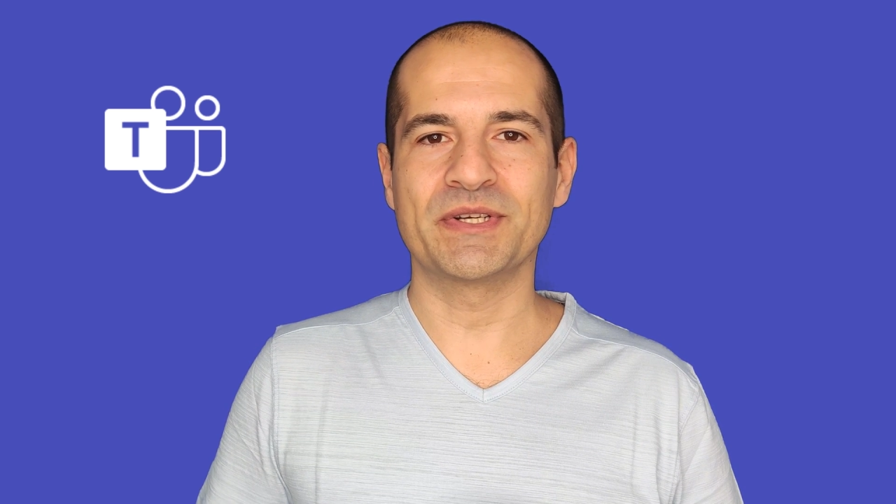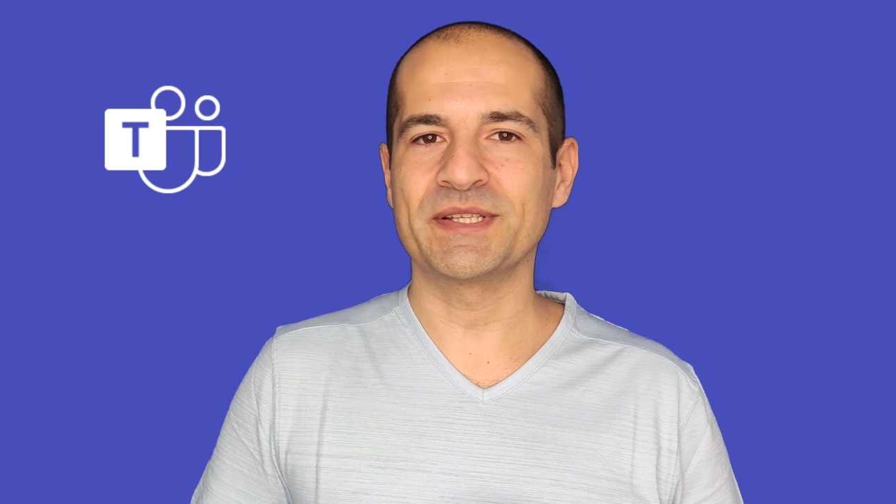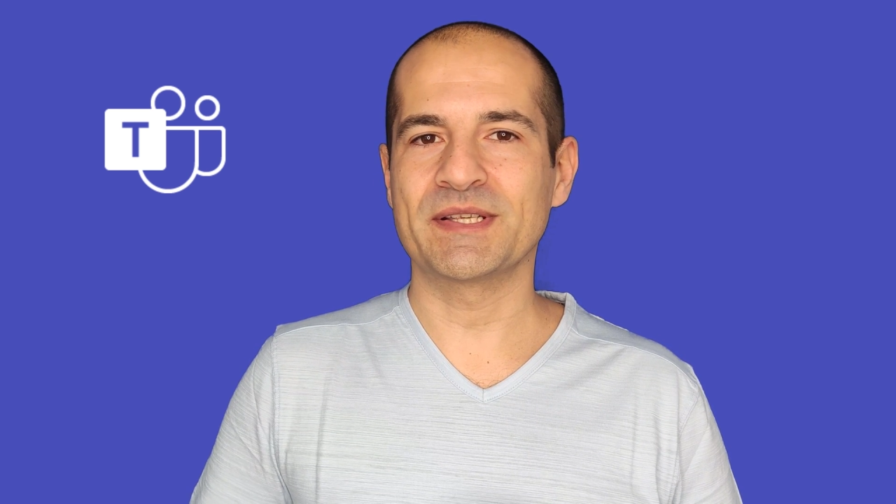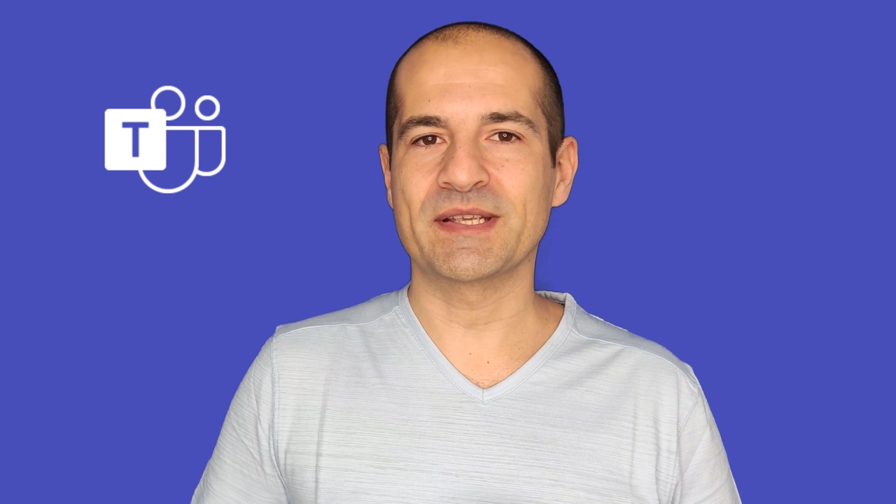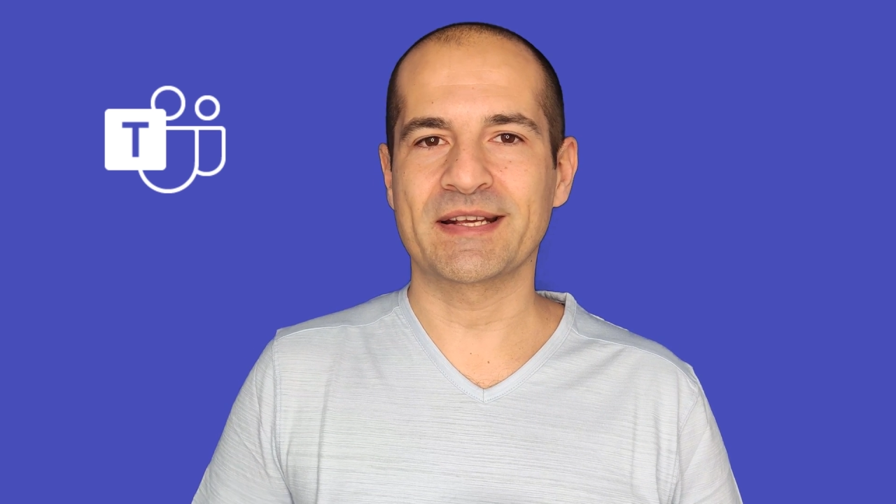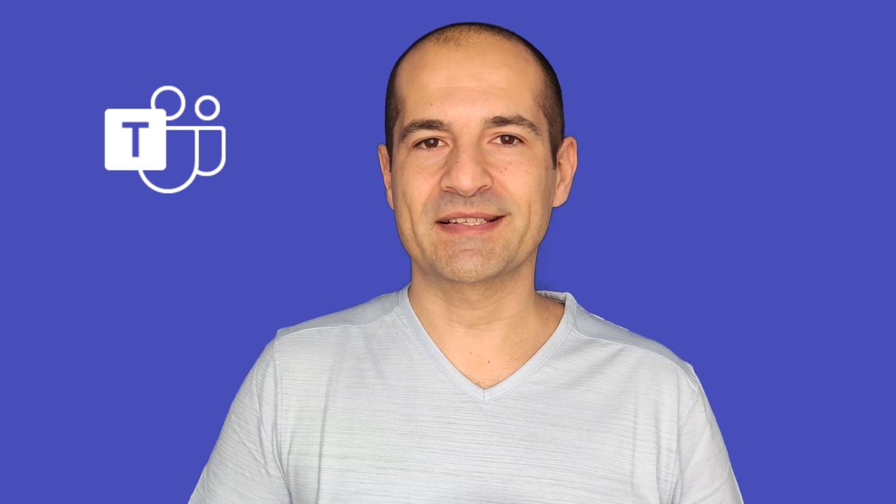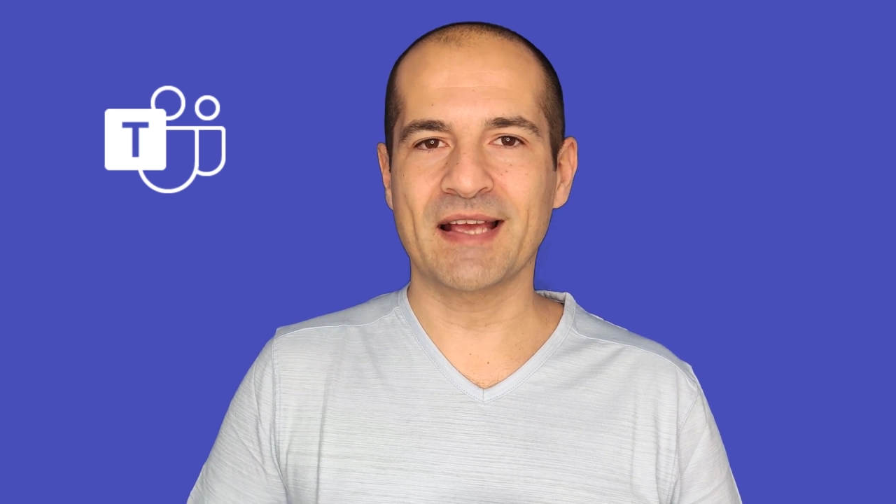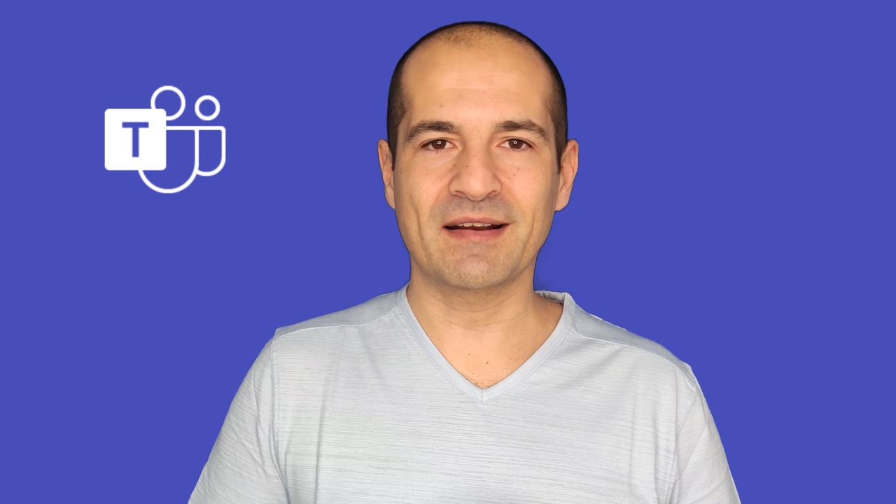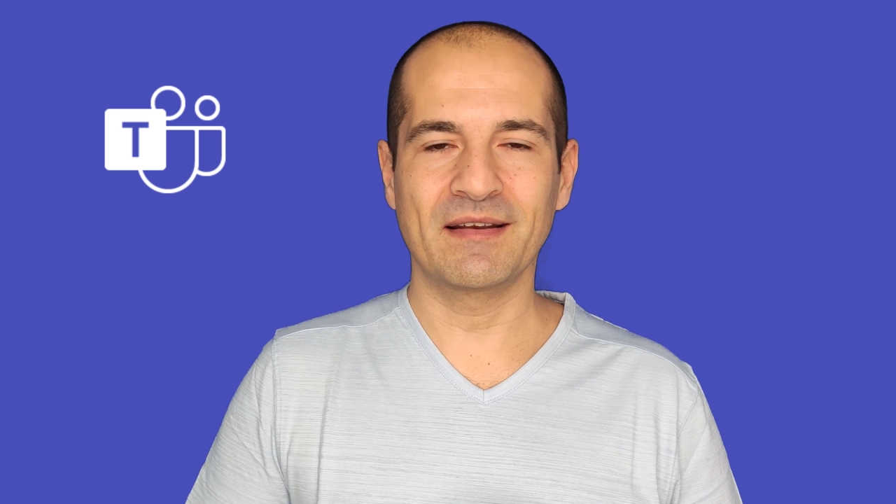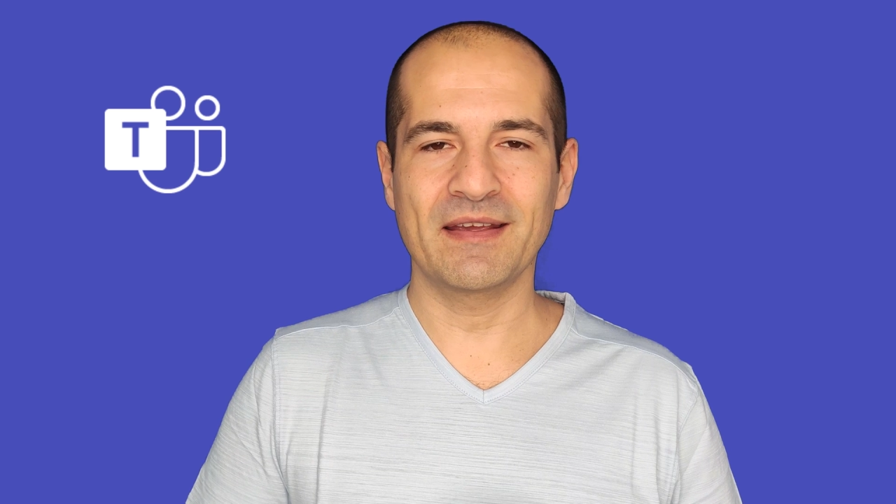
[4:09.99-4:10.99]
this is
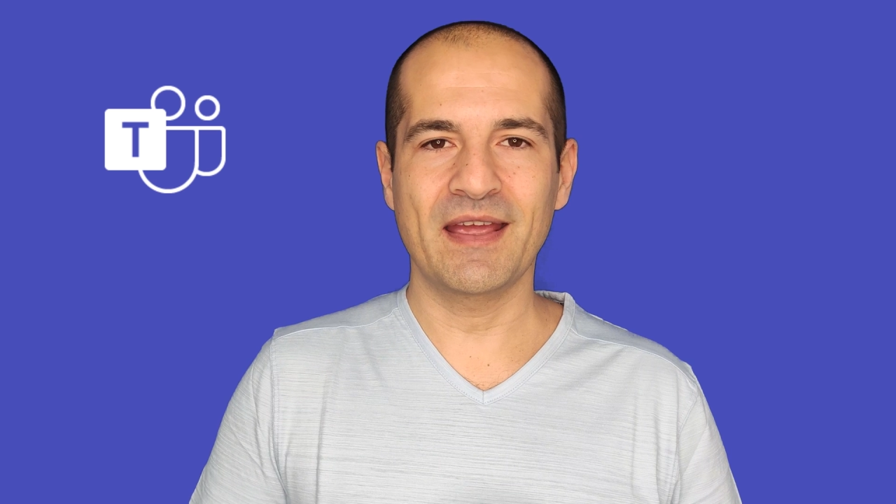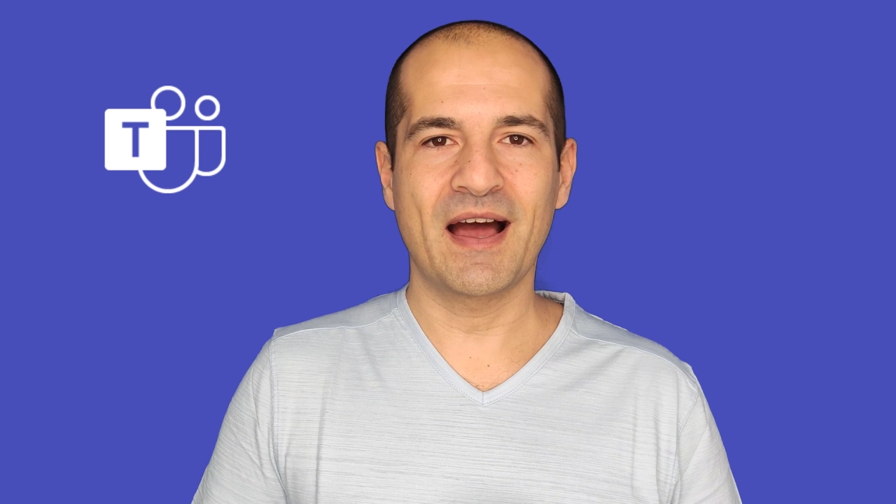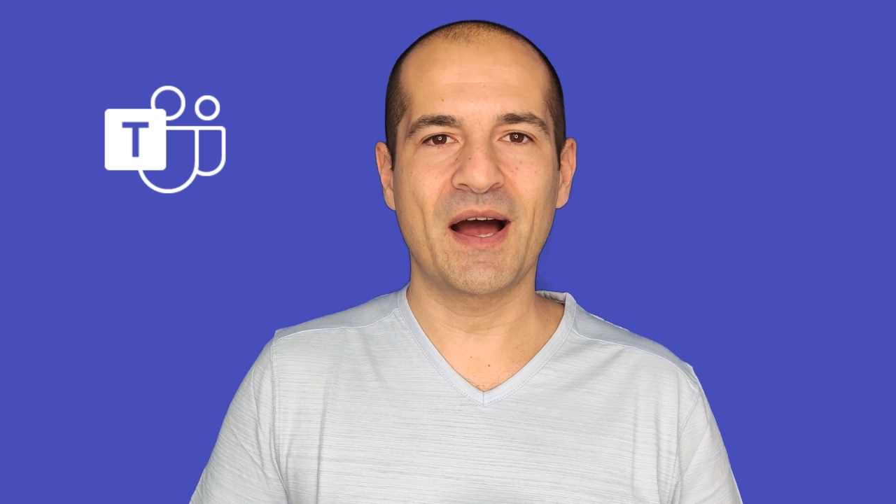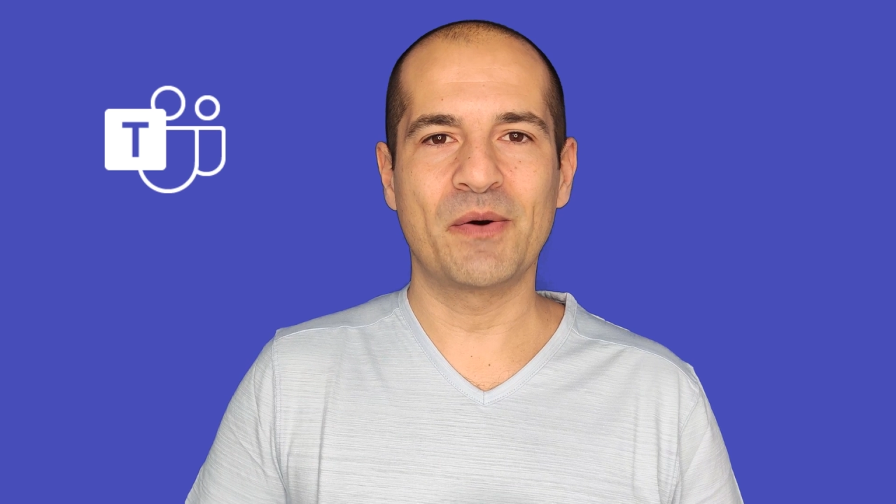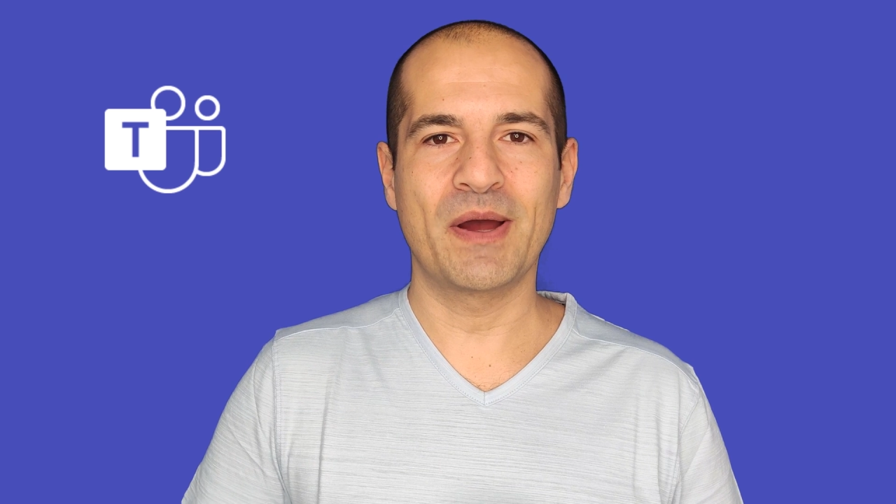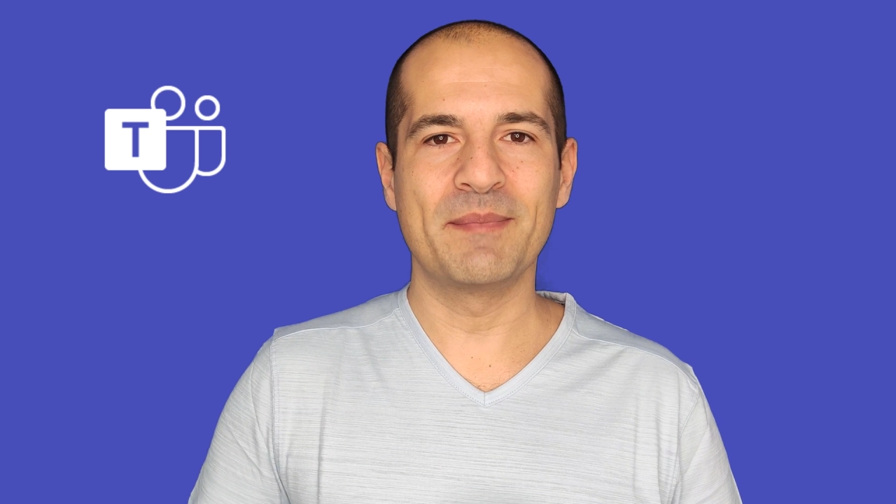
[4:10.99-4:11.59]
exactly how